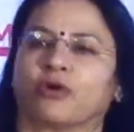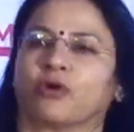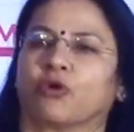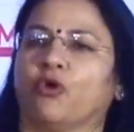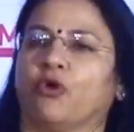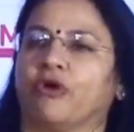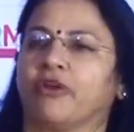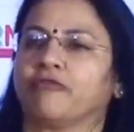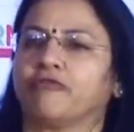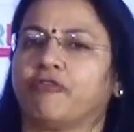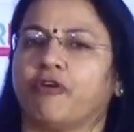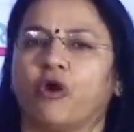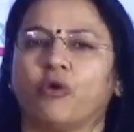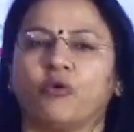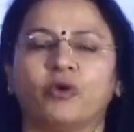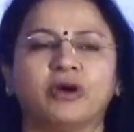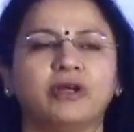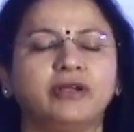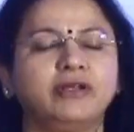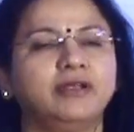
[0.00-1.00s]
Going
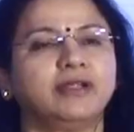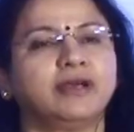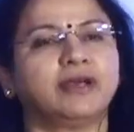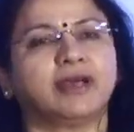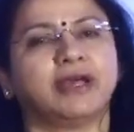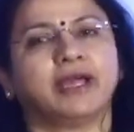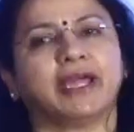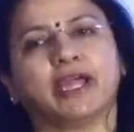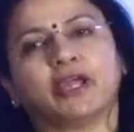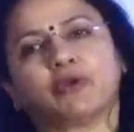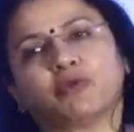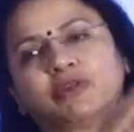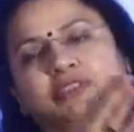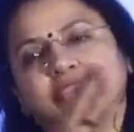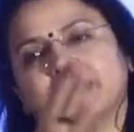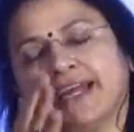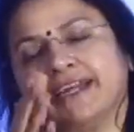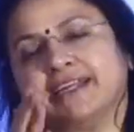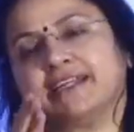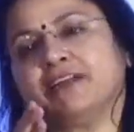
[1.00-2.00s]
forward, it was
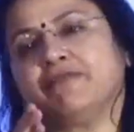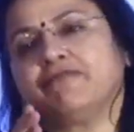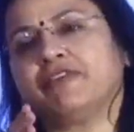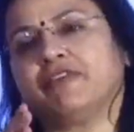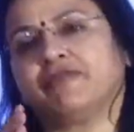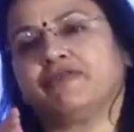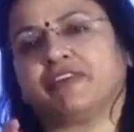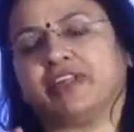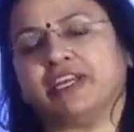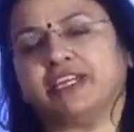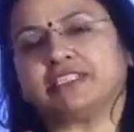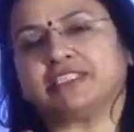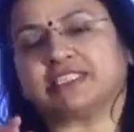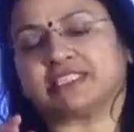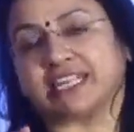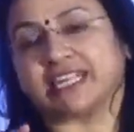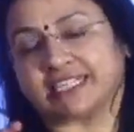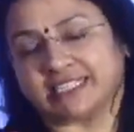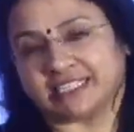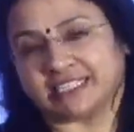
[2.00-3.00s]
1950s,
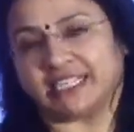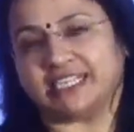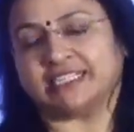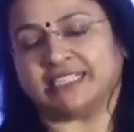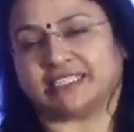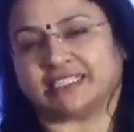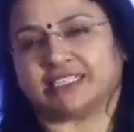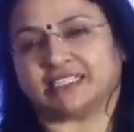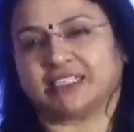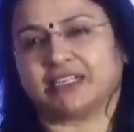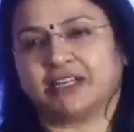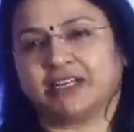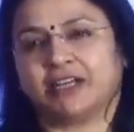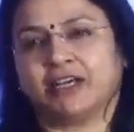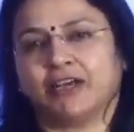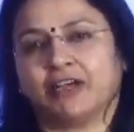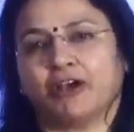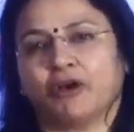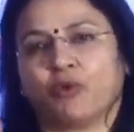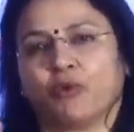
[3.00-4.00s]
60s,
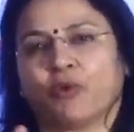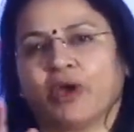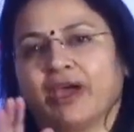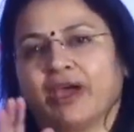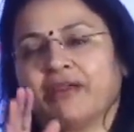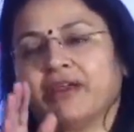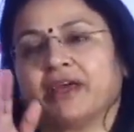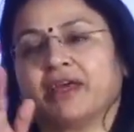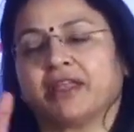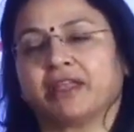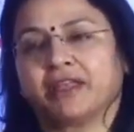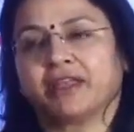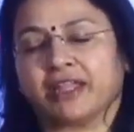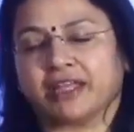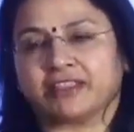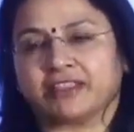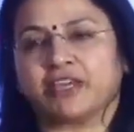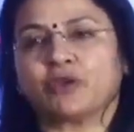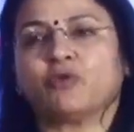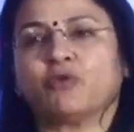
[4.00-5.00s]
where
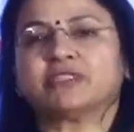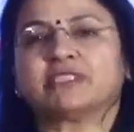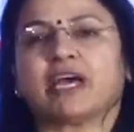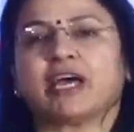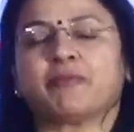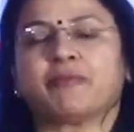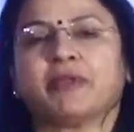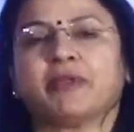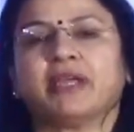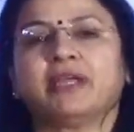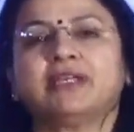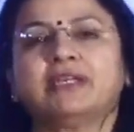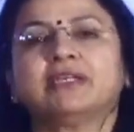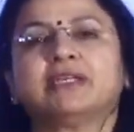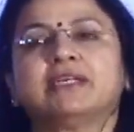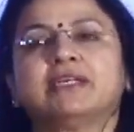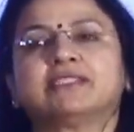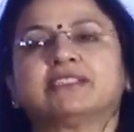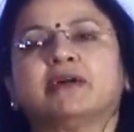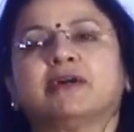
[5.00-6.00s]
nothing was happening,
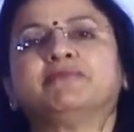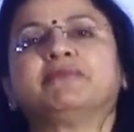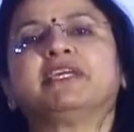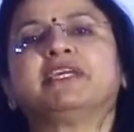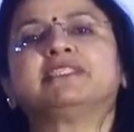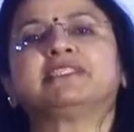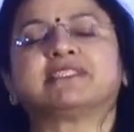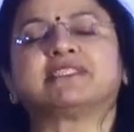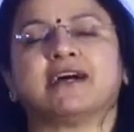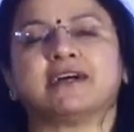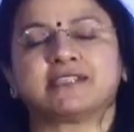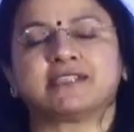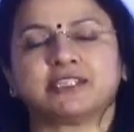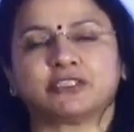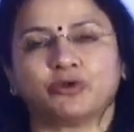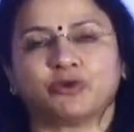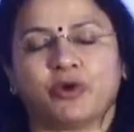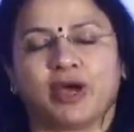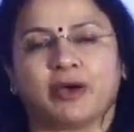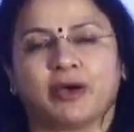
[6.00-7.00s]
something started
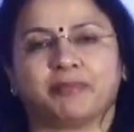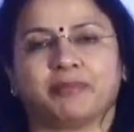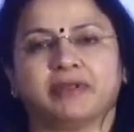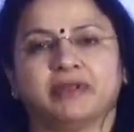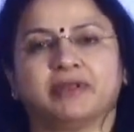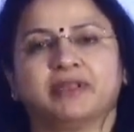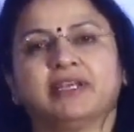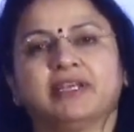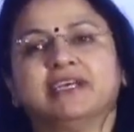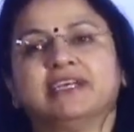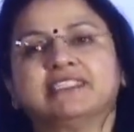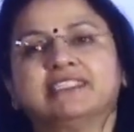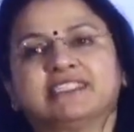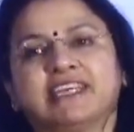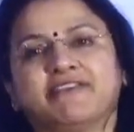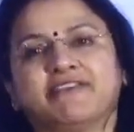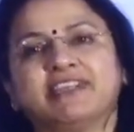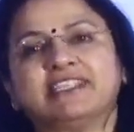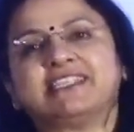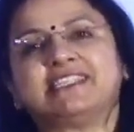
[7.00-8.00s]
to happen,
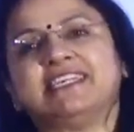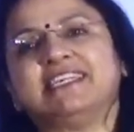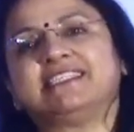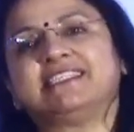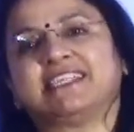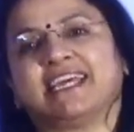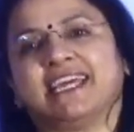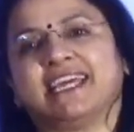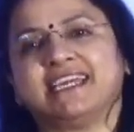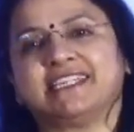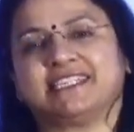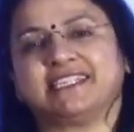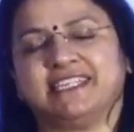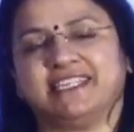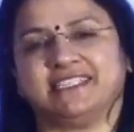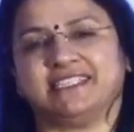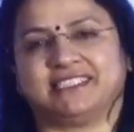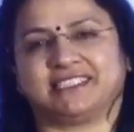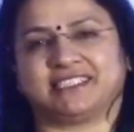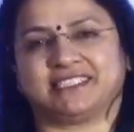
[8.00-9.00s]
70s,
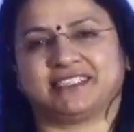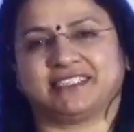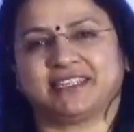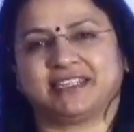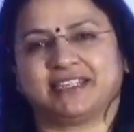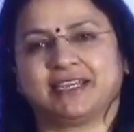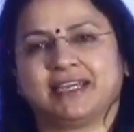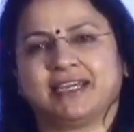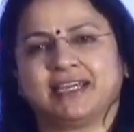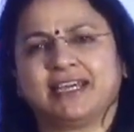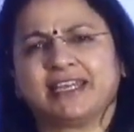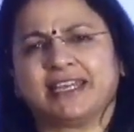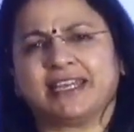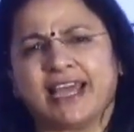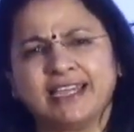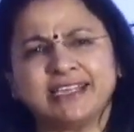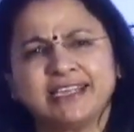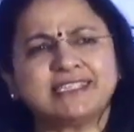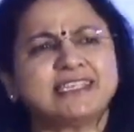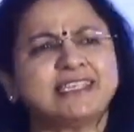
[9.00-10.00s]
80s.
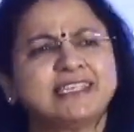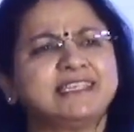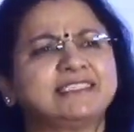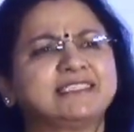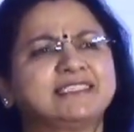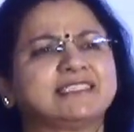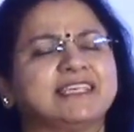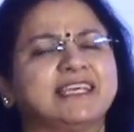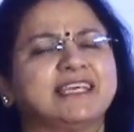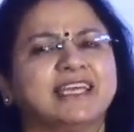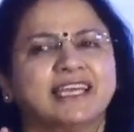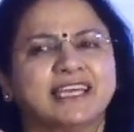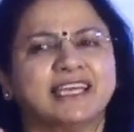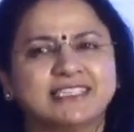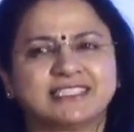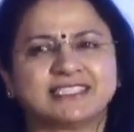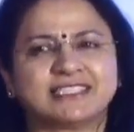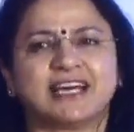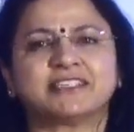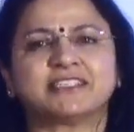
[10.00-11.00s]
90s, it
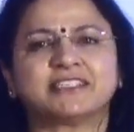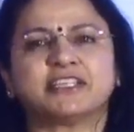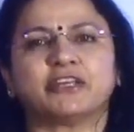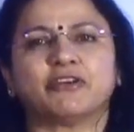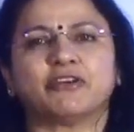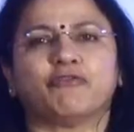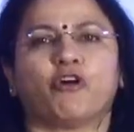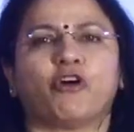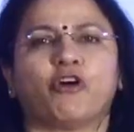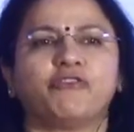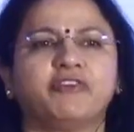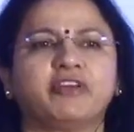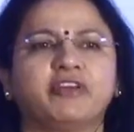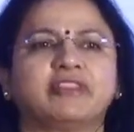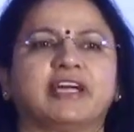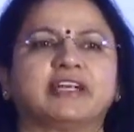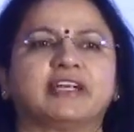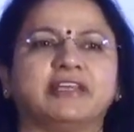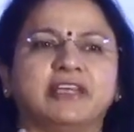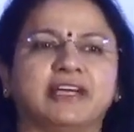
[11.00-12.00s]
started evolving
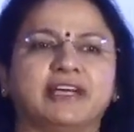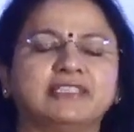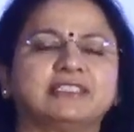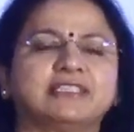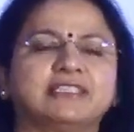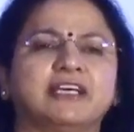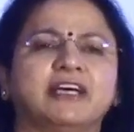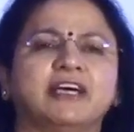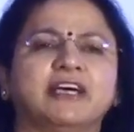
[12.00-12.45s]
that yes,